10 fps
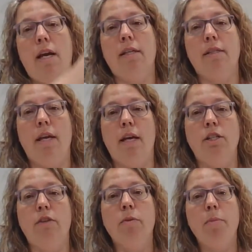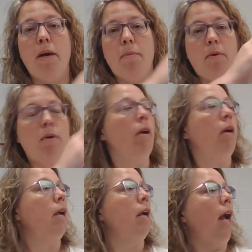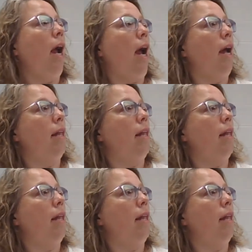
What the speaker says: as the edge of your paper, and